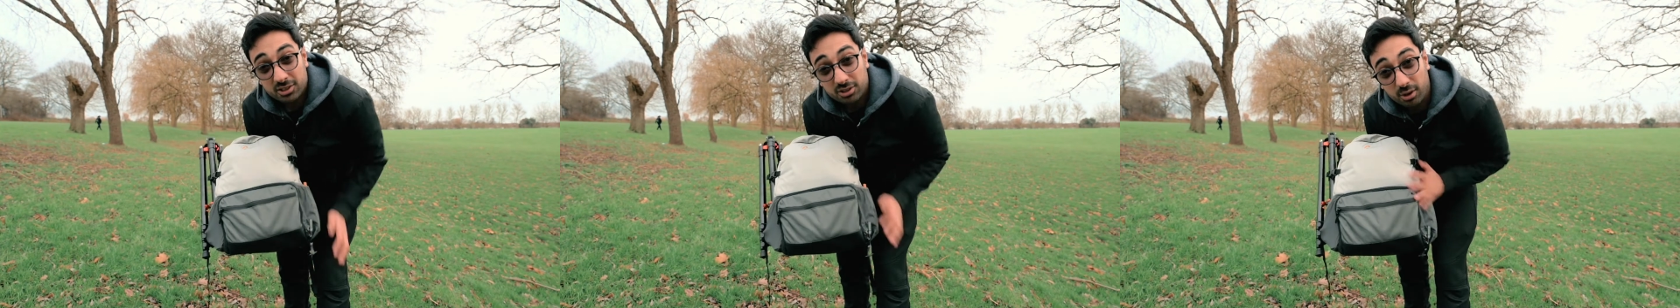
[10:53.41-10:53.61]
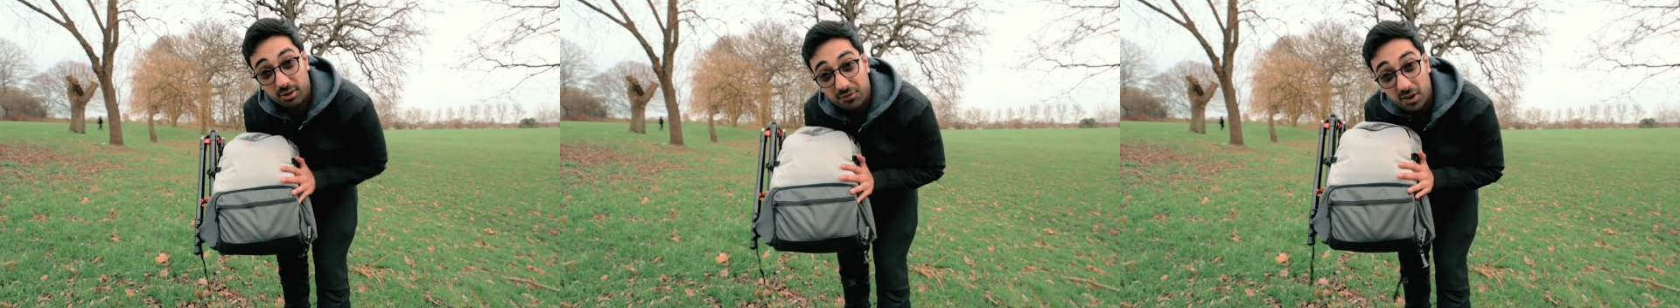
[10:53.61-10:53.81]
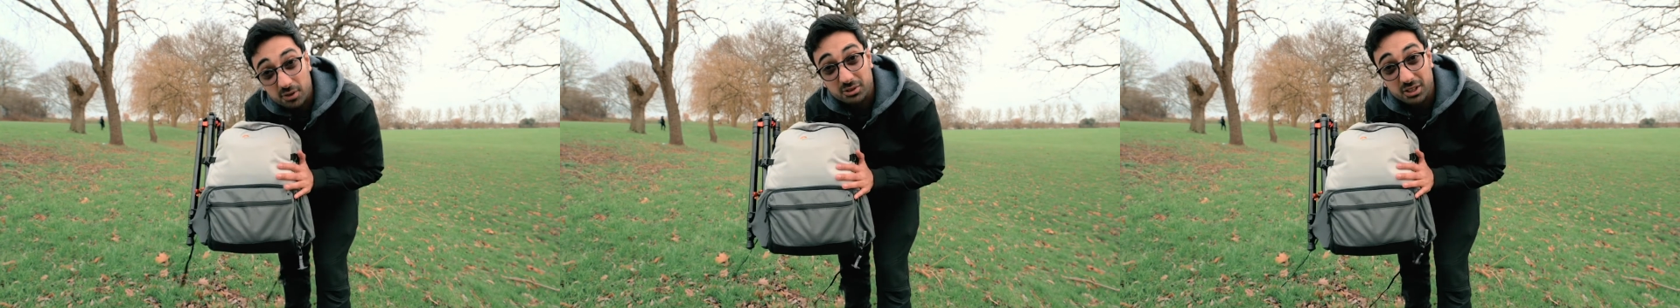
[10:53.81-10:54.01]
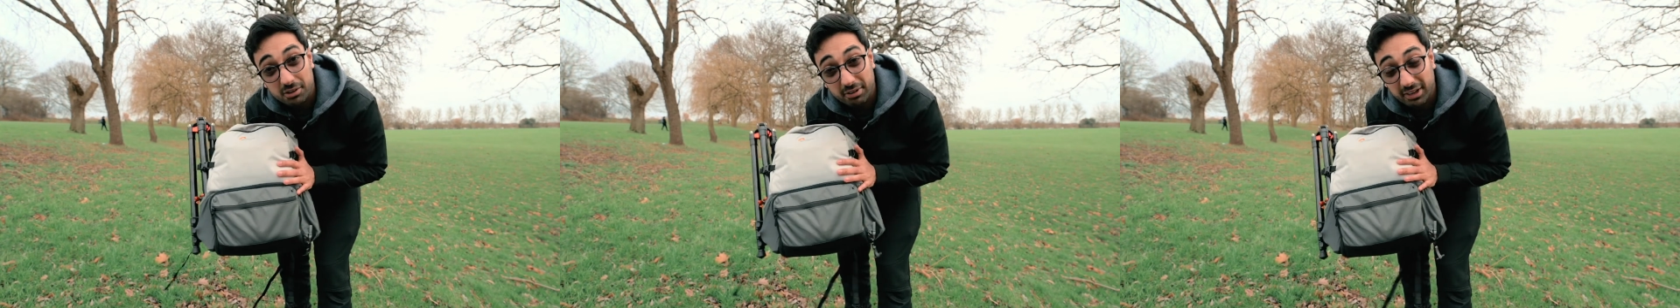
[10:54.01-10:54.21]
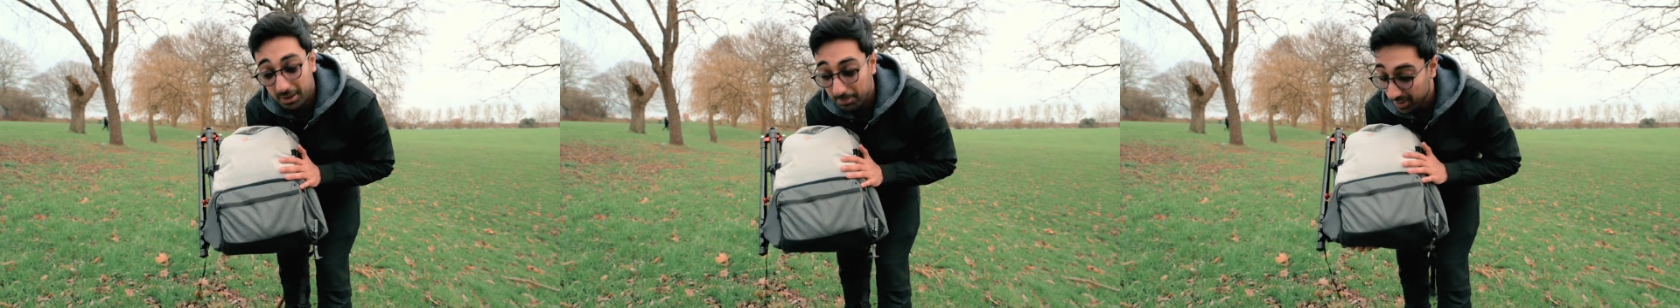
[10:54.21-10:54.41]
So if I was going to
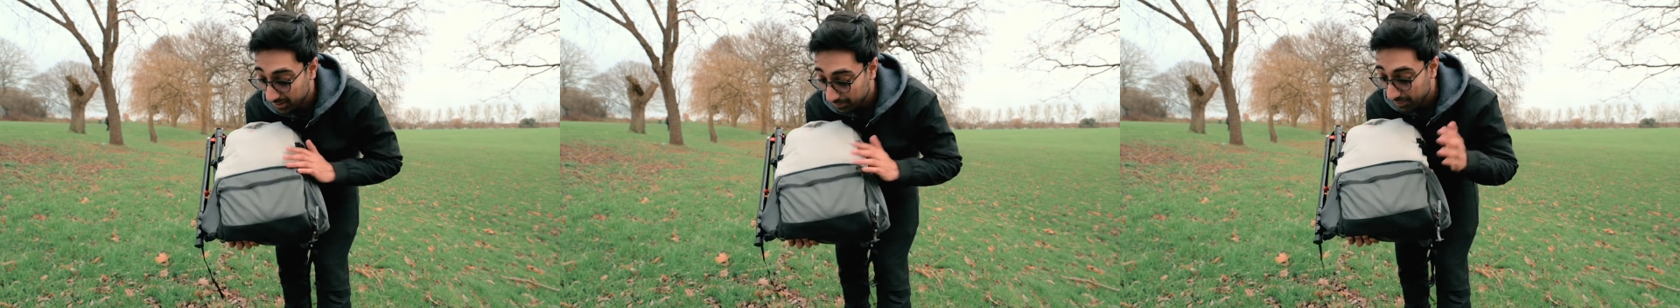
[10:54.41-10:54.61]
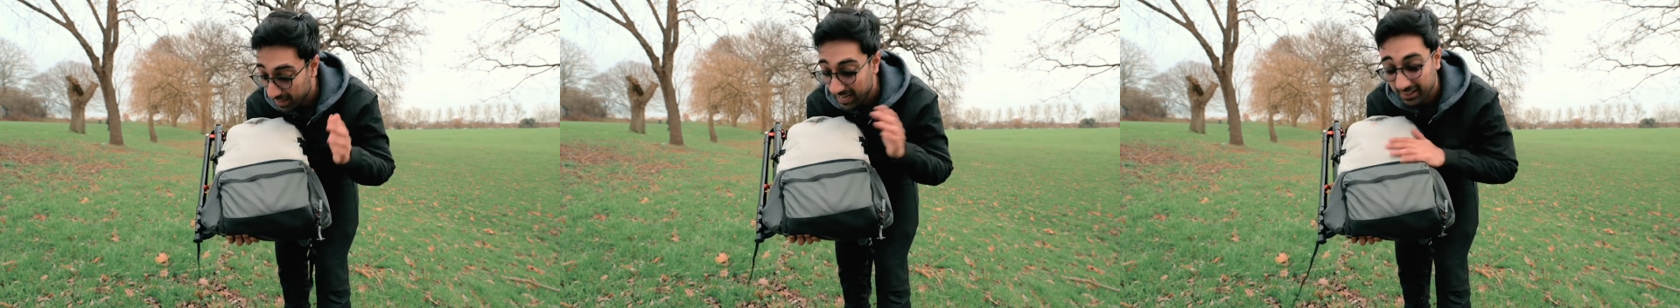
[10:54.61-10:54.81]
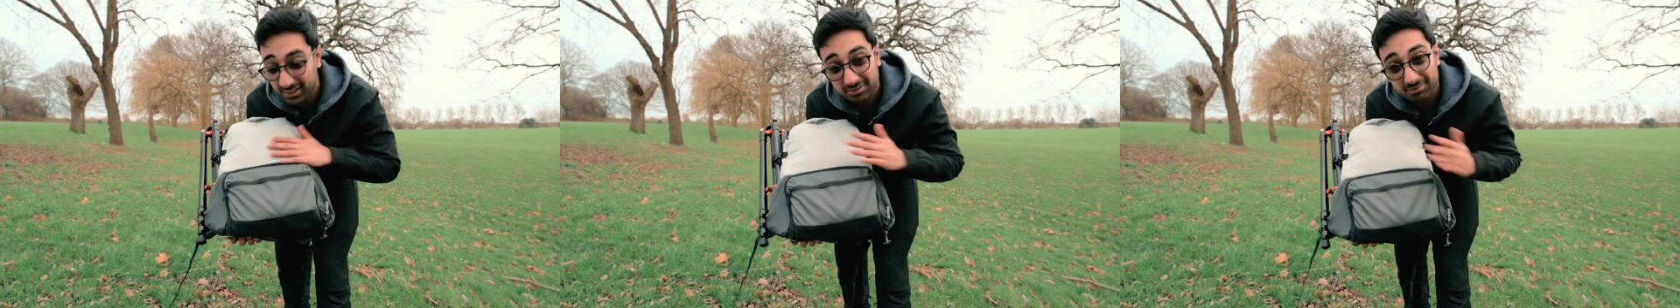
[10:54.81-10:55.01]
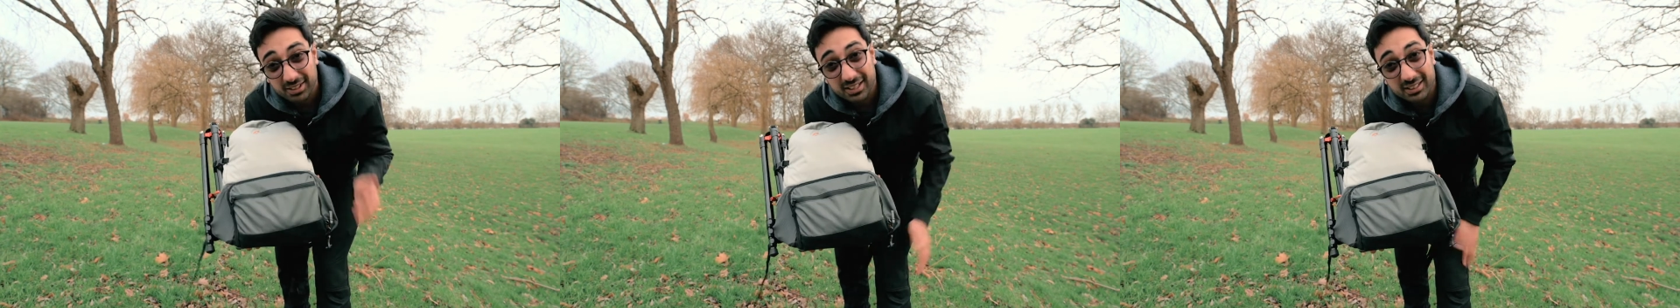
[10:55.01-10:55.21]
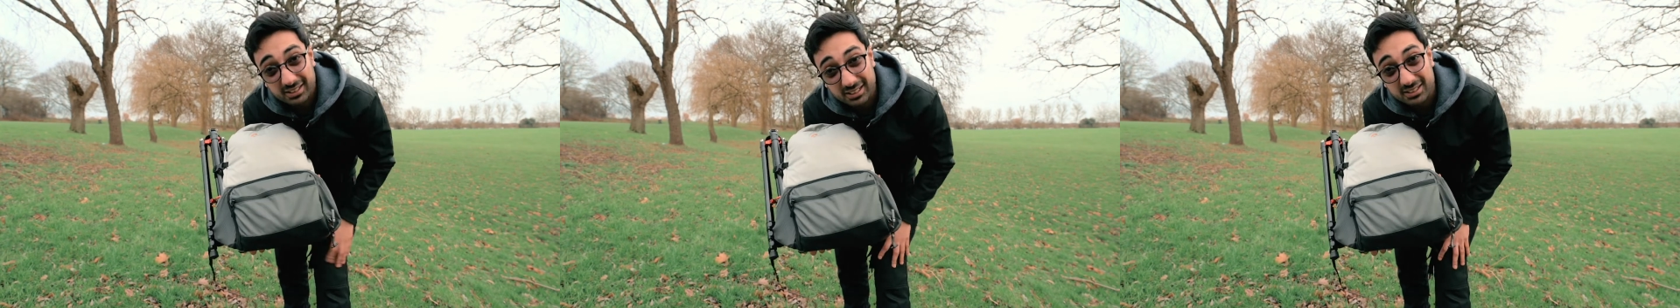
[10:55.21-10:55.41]
recommend a bag,
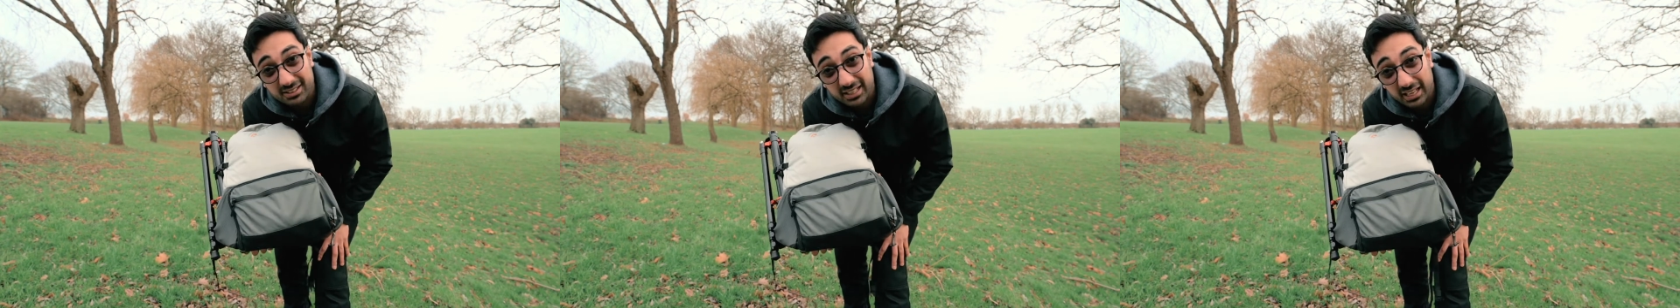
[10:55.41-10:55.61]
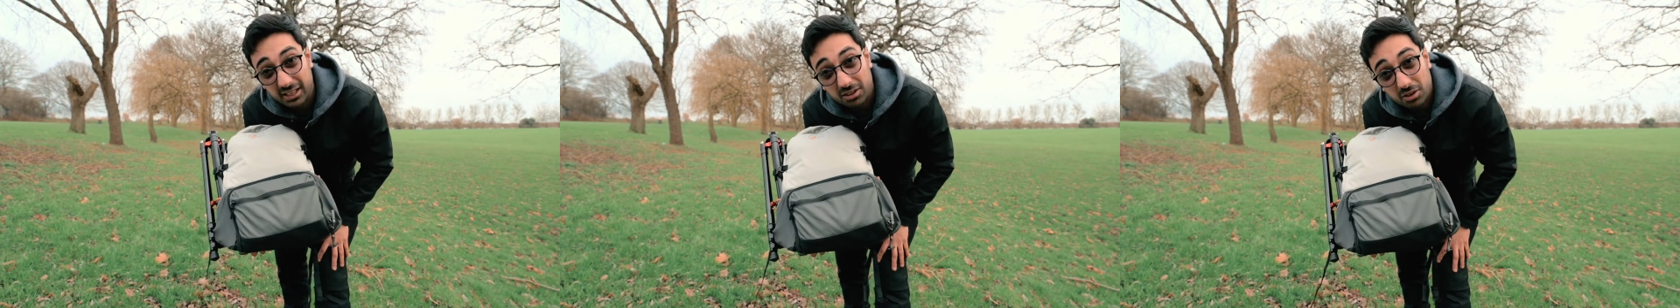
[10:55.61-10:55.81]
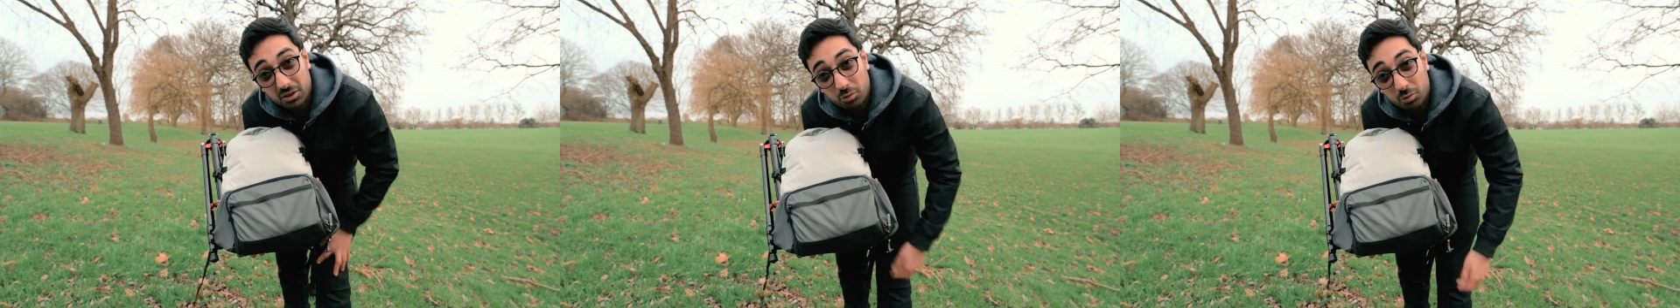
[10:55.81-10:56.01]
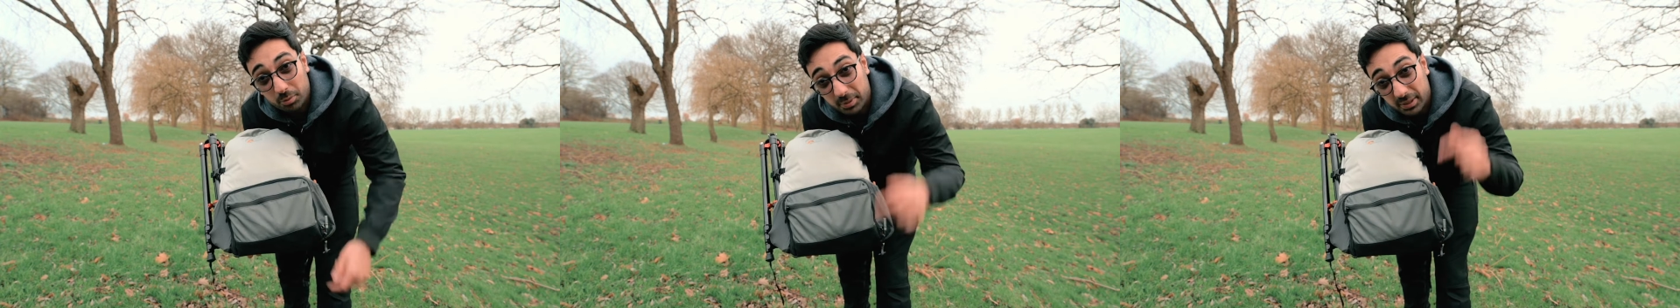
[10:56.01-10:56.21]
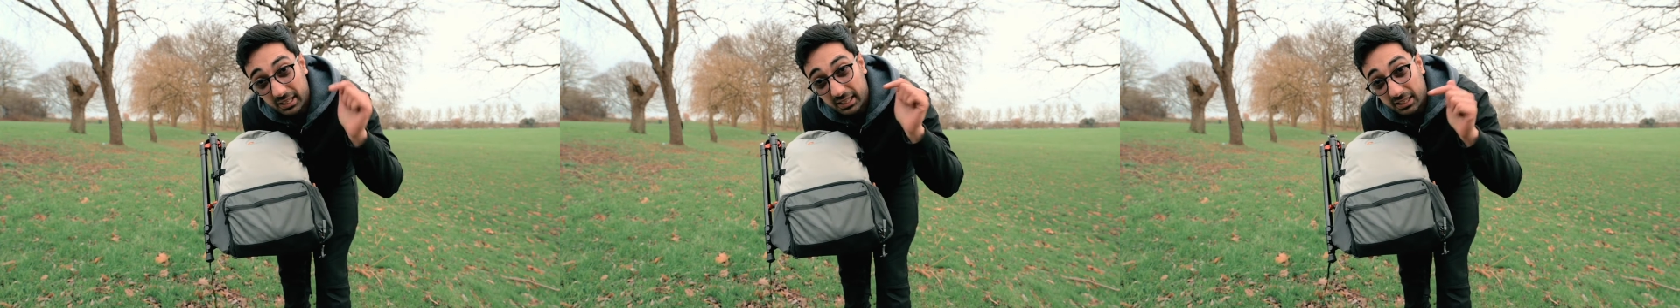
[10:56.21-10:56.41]
this thing would
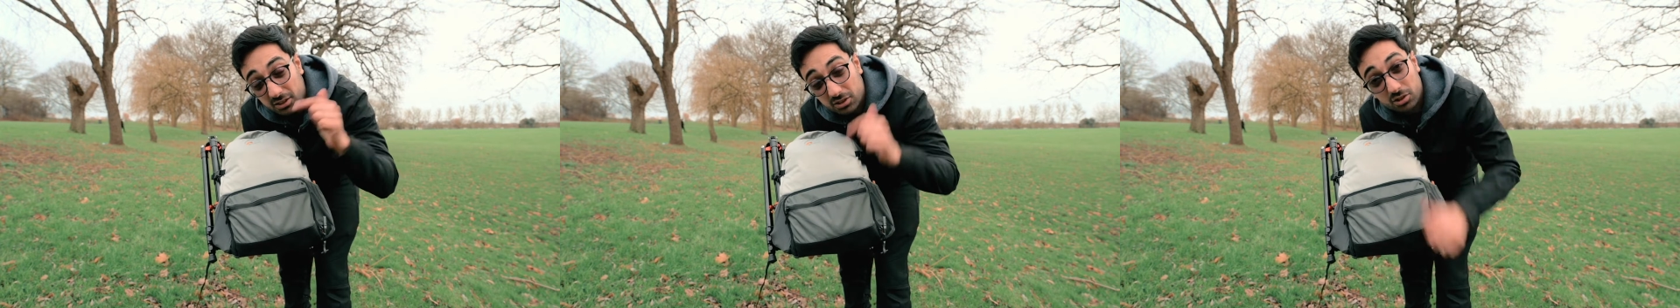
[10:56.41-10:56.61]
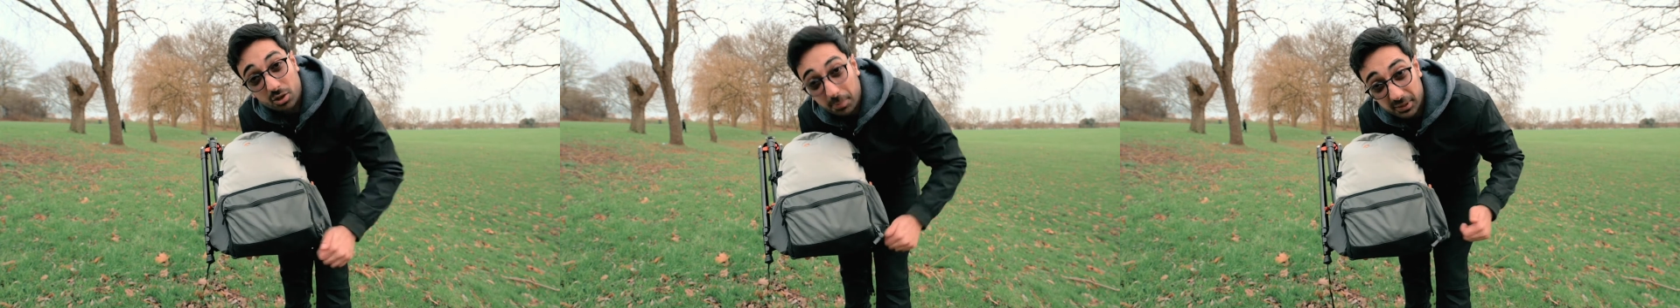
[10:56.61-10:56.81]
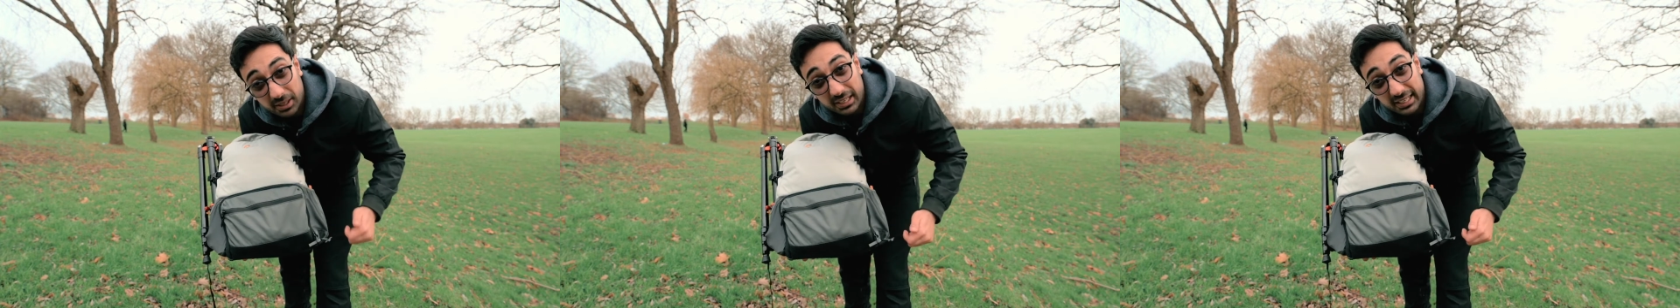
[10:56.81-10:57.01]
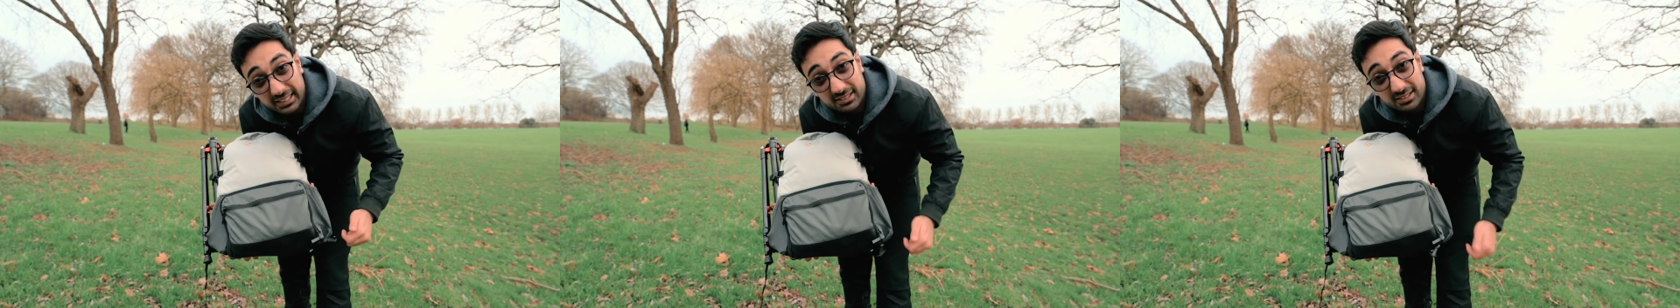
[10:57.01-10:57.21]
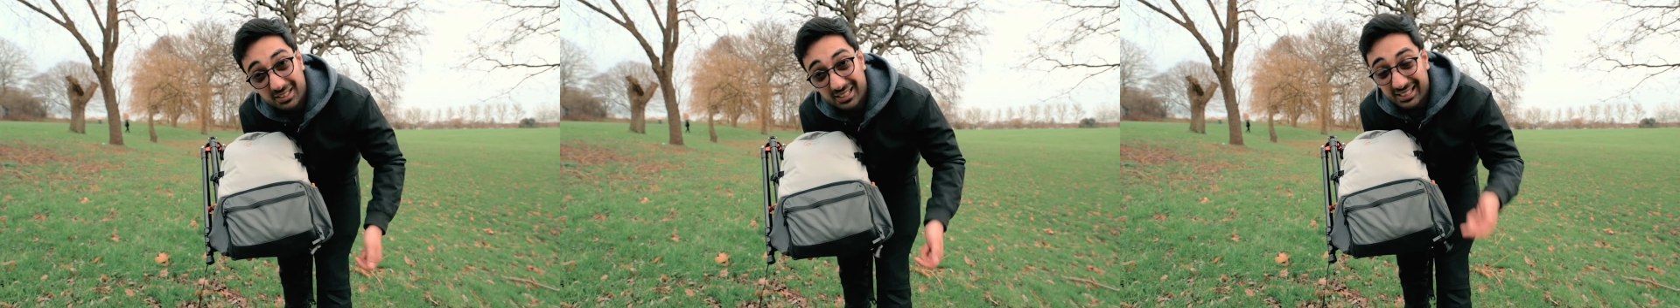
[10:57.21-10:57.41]
be top of the
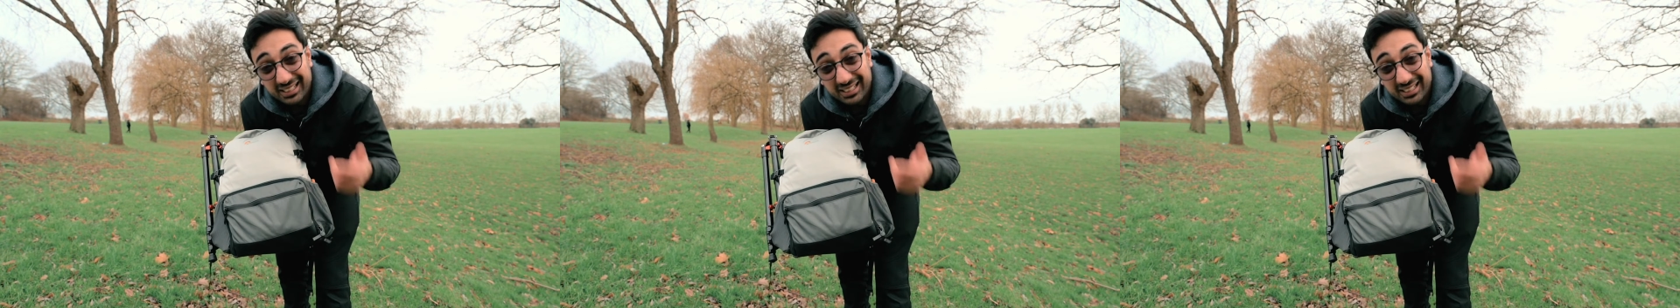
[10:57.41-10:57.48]
list.